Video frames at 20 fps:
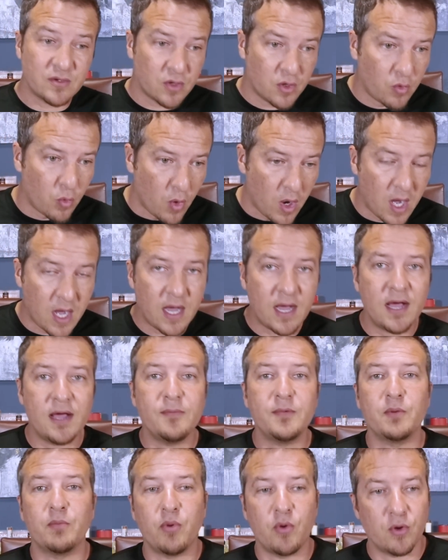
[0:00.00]
Guam
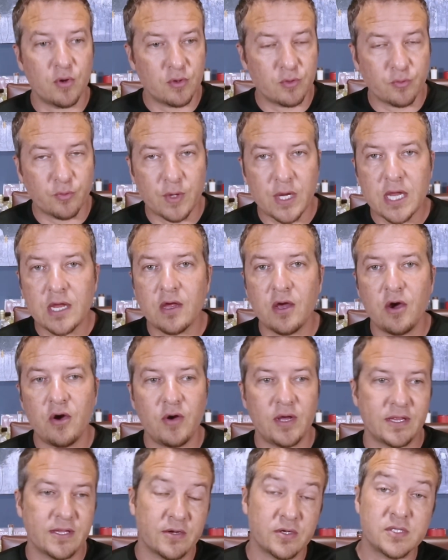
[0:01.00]
and Puerto Rico
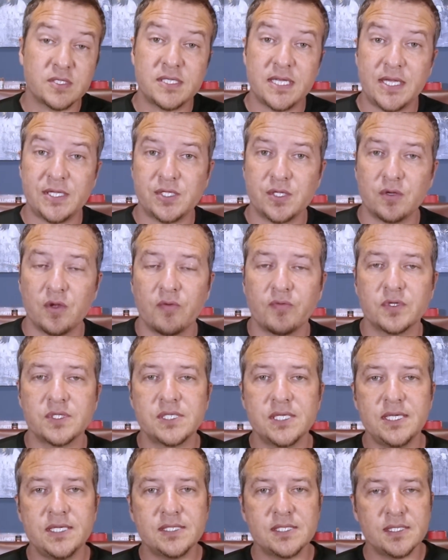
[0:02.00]
and that are stationed
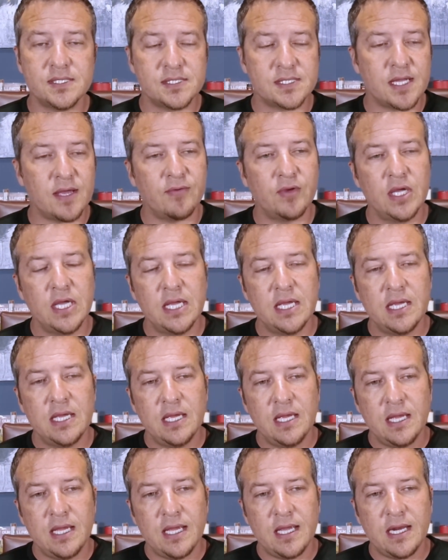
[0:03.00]
overseas and stuff.
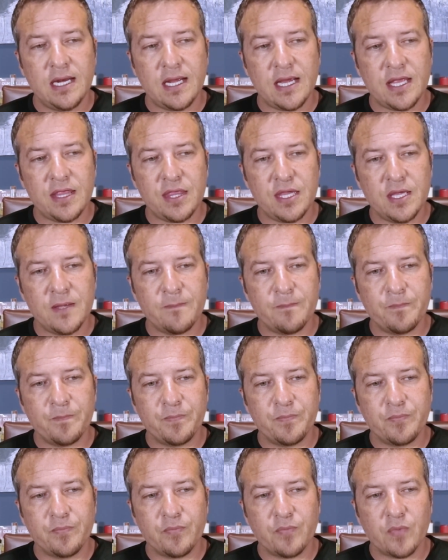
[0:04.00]
And I think,
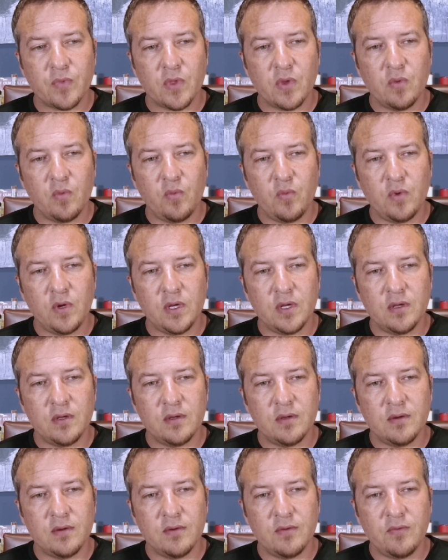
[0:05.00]
what
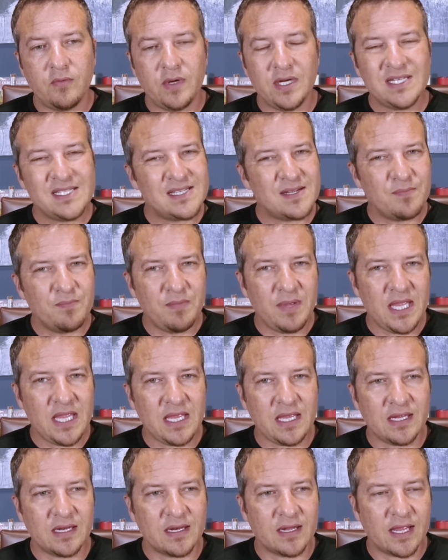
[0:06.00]
what does it
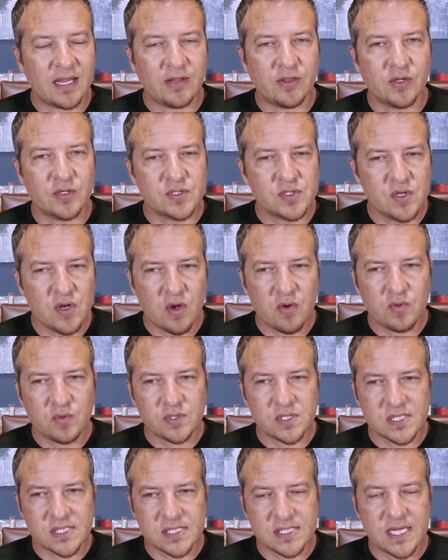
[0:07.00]
mean? Like, there's no
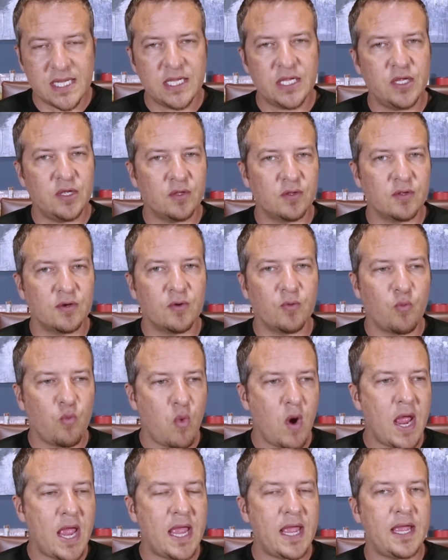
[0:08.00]
singular
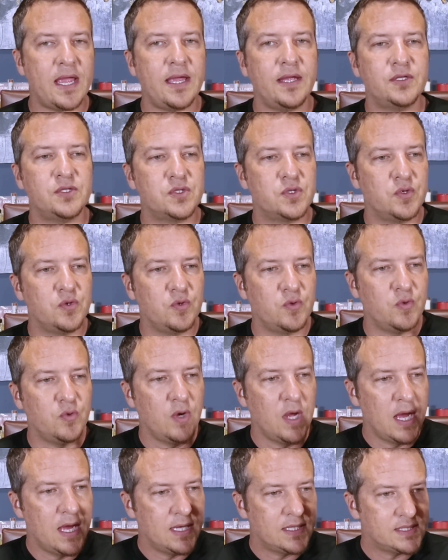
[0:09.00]
way to
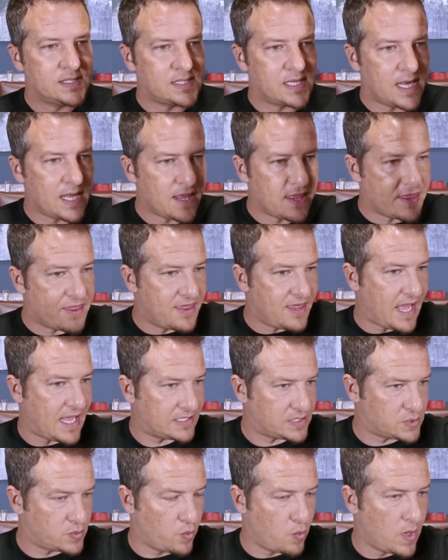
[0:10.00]
say
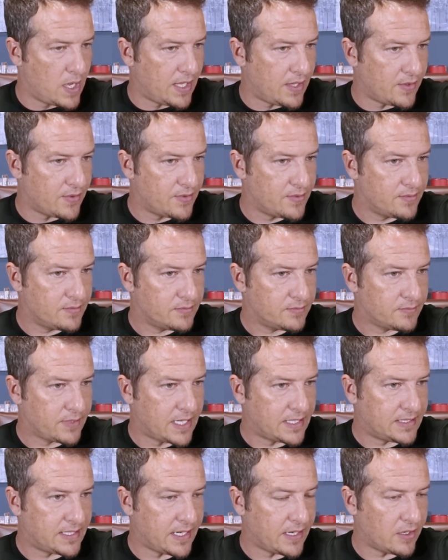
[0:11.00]
that's wealth
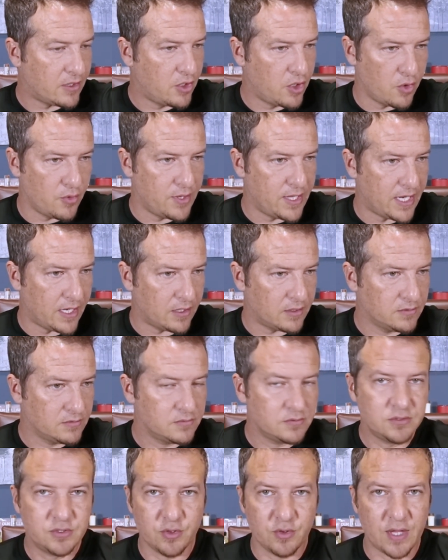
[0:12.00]
right there, go there,
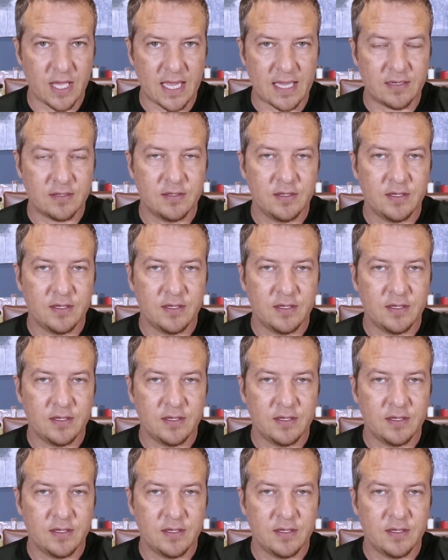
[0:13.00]
do that.